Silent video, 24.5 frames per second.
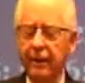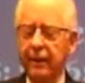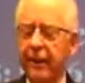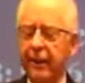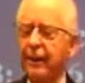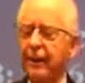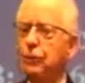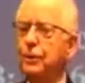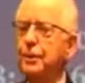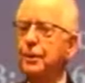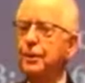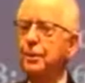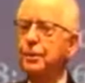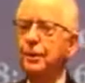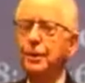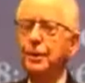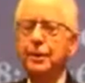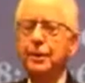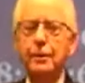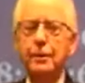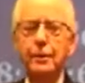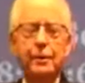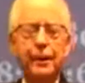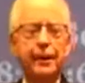that as we see
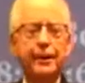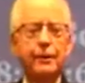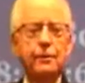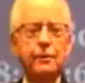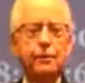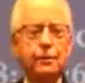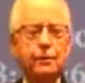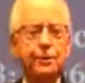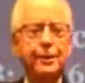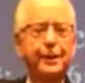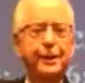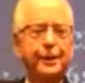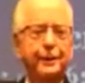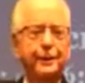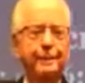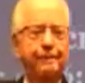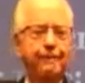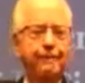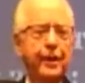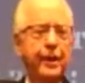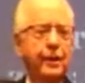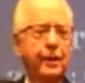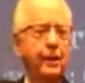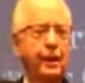the text,
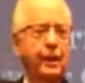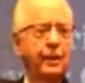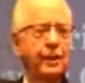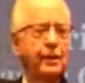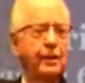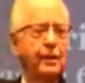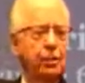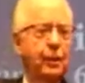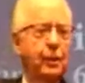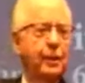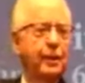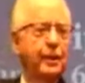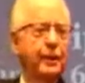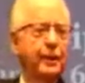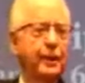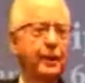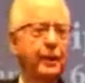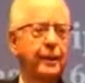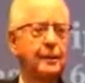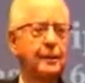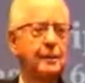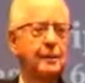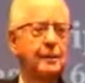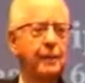Satan is the one
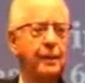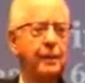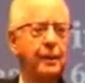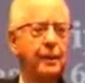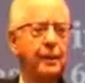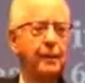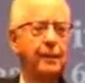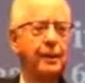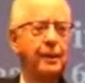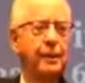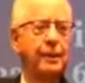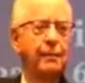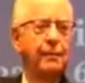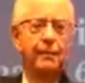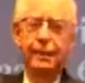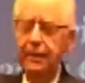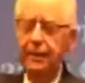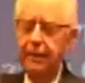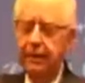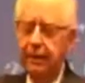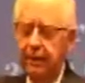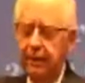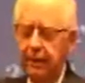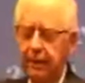that is the theme
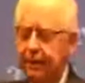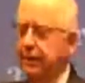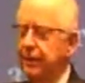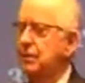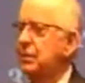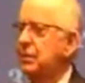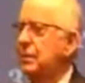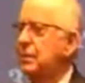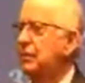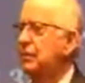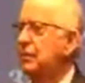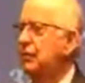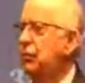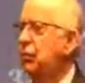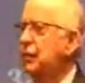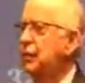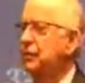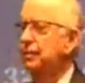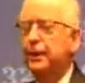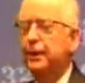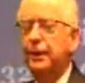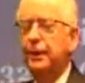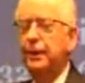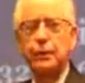and the thesis of
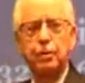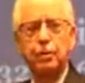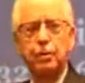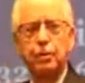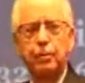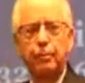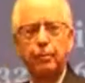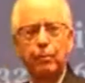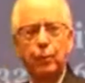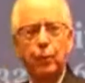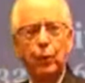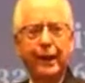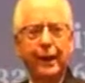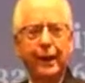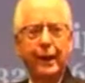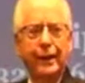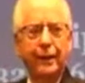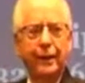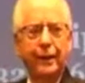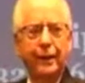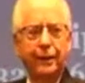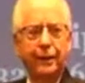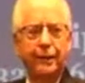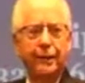what's being pointed
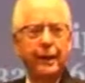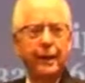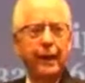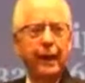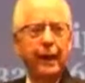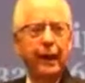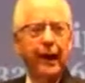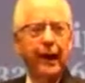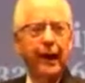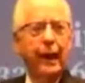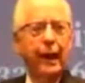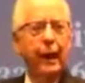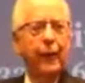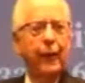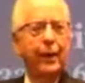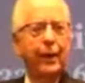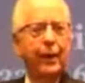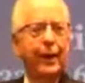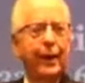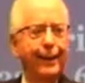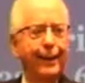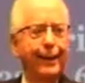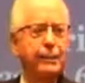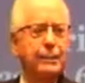out here and how
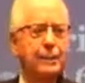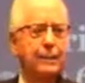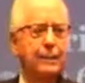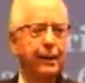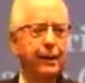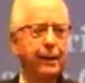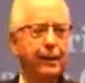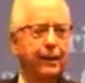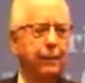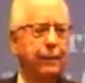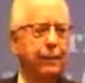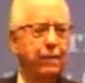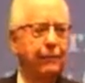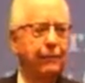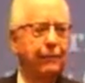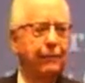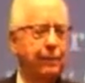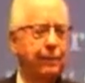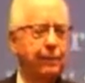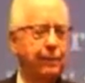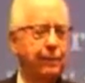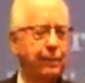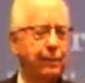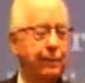he hates the nation of
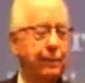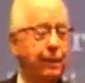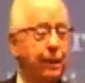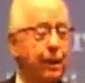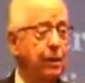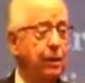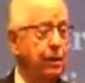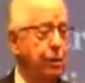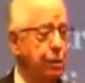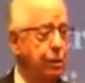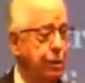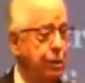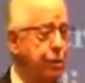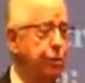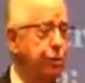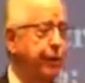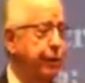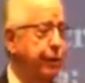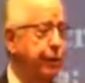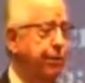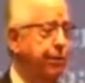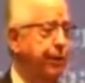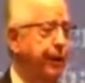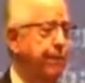Israel, the
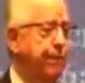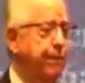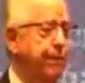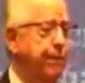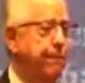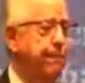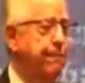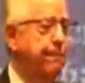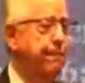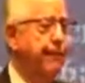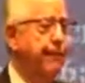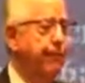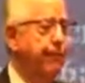Jewish people.